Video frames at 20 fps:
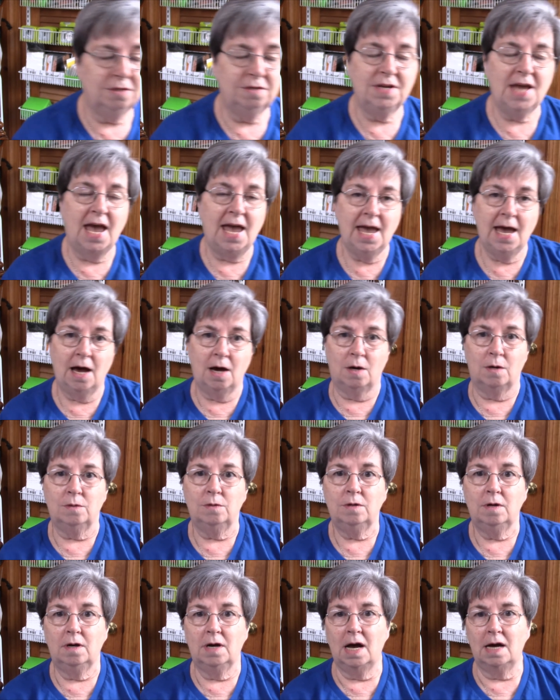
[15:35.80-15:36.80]

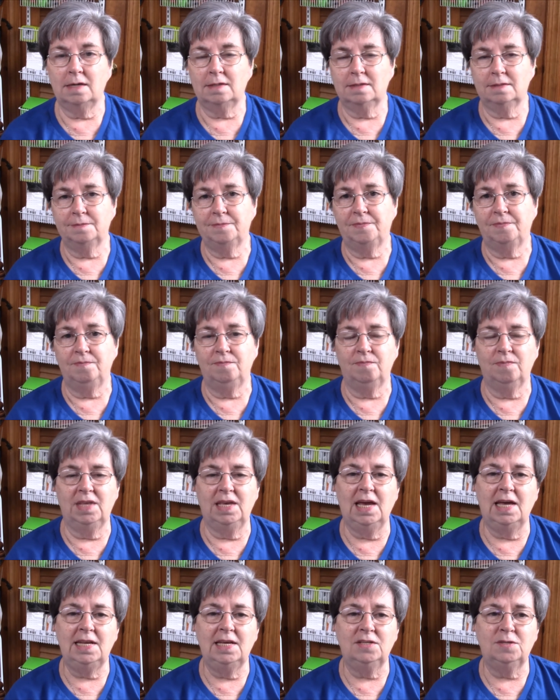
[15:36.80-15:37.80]
now, um,
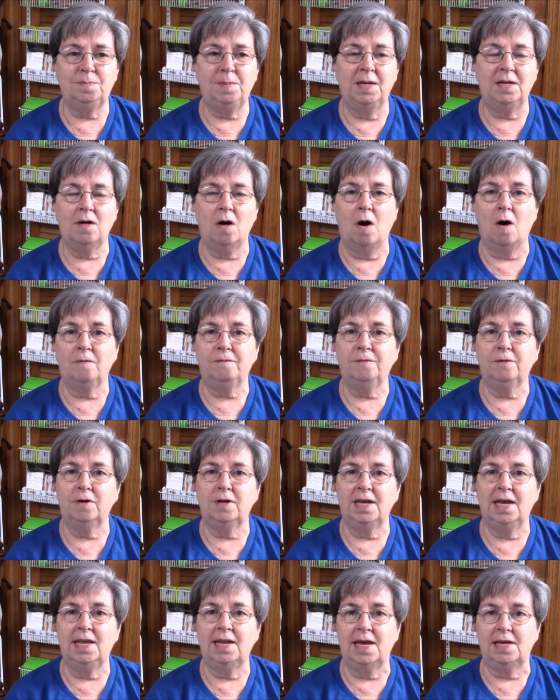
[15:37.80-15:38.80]
it has been offered
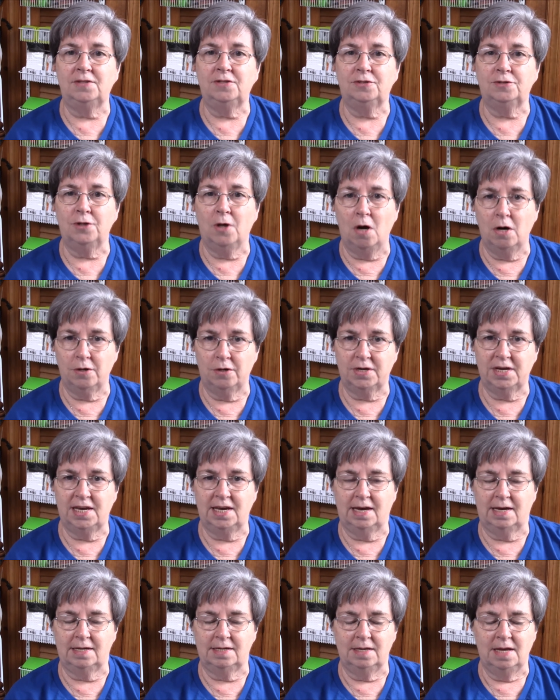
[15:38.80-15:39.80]
in a starter
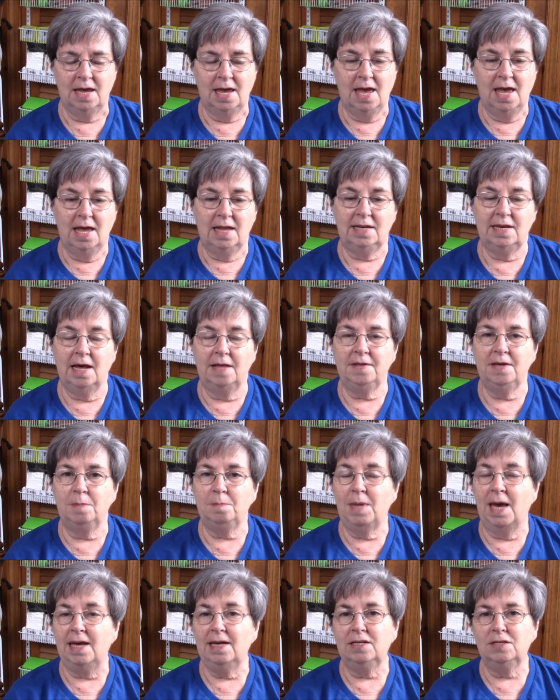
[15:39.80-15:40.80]
kit. Now, the
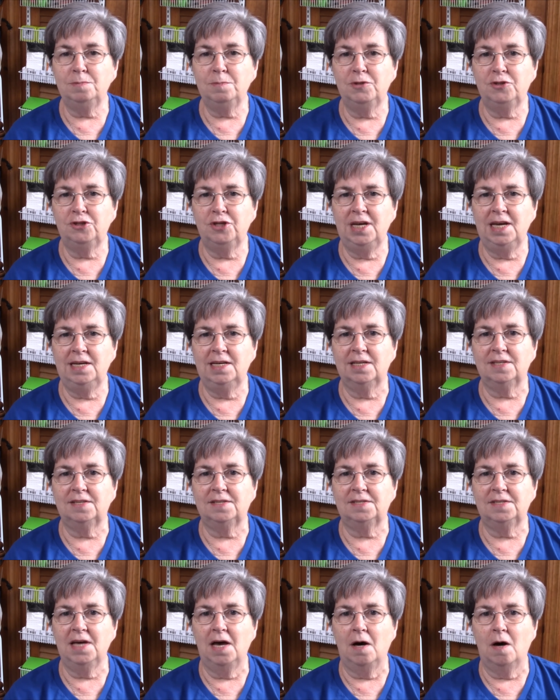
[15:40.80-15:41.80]
Amaze machine
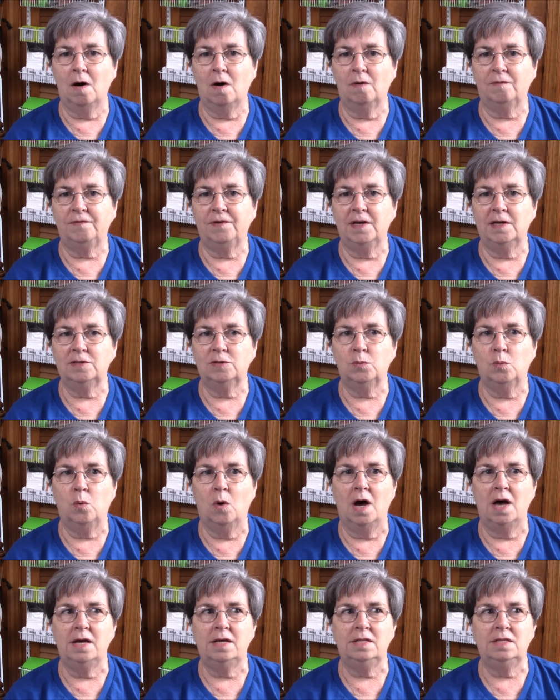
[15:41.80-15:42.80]
itself is
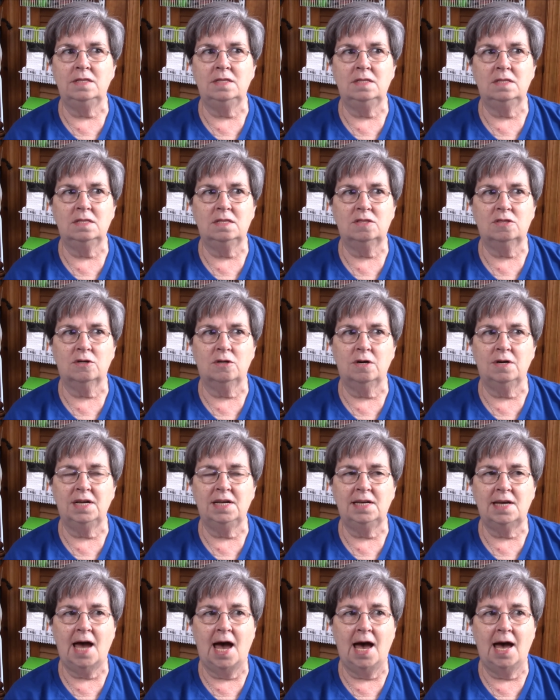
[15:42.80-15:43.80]

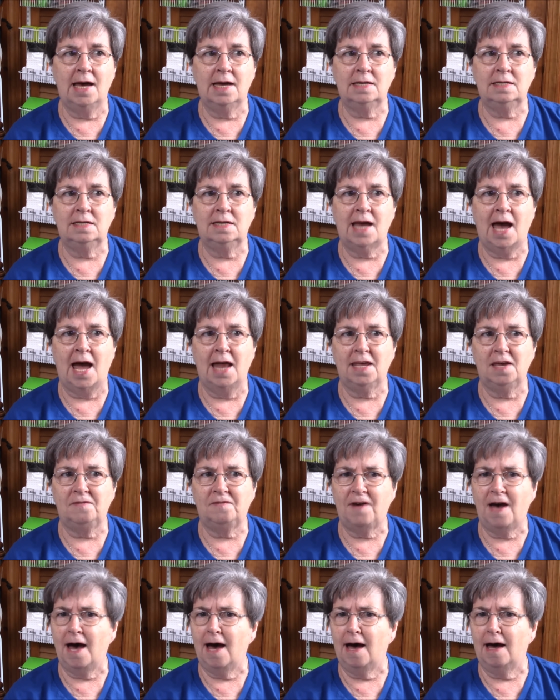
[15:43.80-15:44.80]

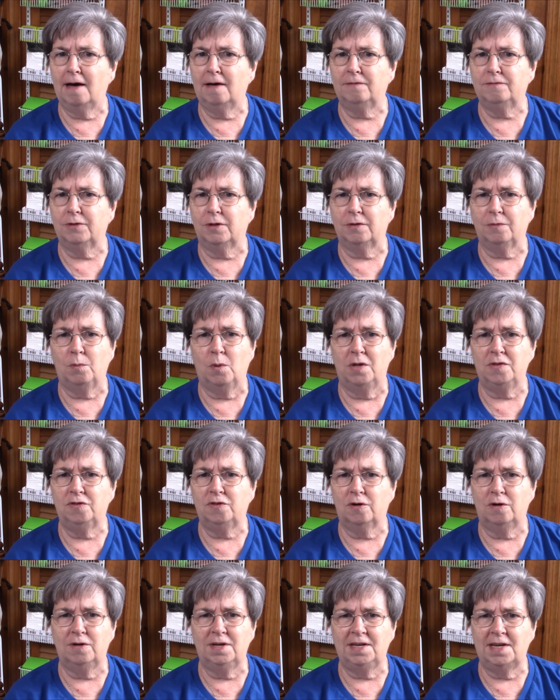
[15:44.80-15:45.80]
$139.95 or
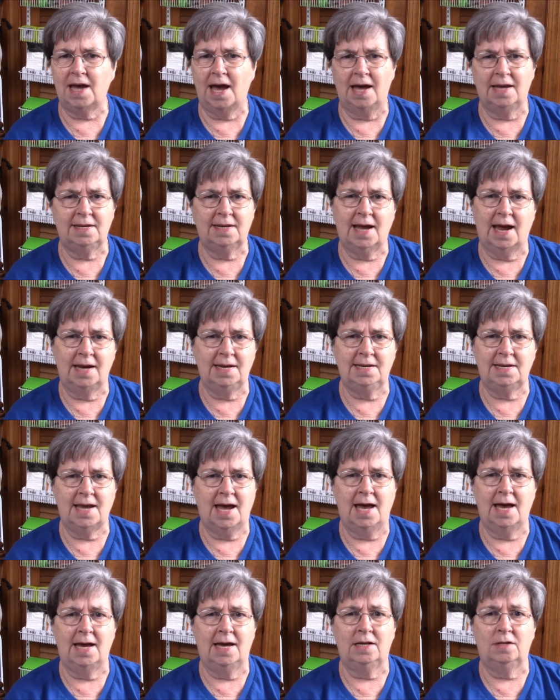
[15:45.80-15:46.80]

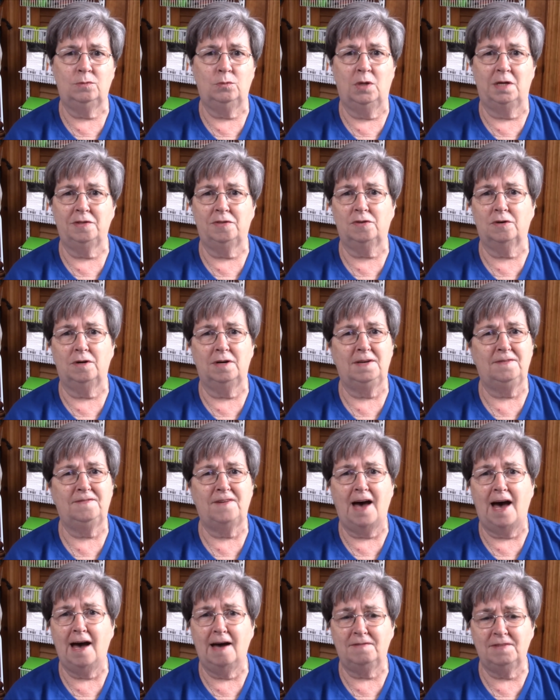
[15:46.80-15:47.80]
$139.99,
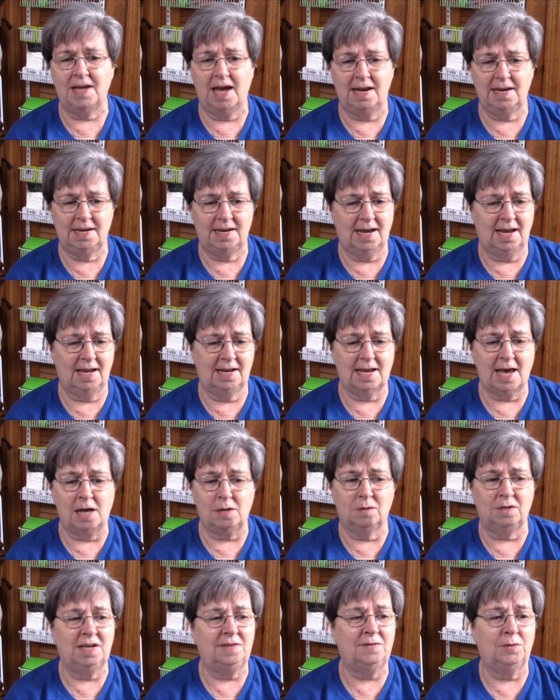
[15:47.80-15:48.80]
$135.99. I
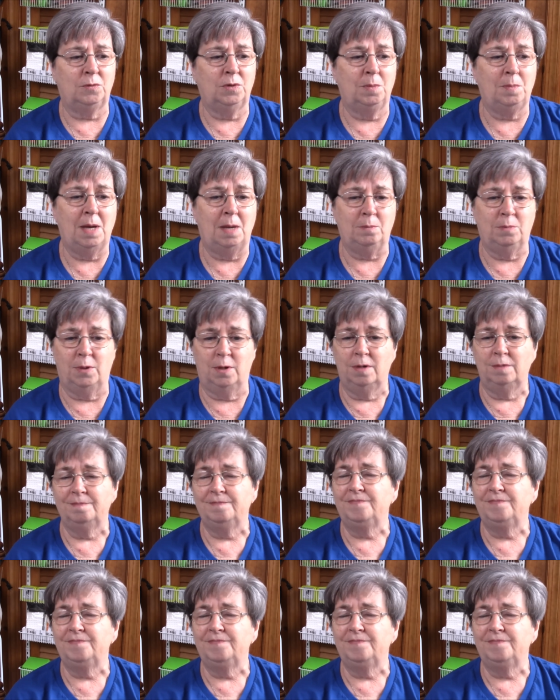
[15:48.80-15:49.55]
don't even remember.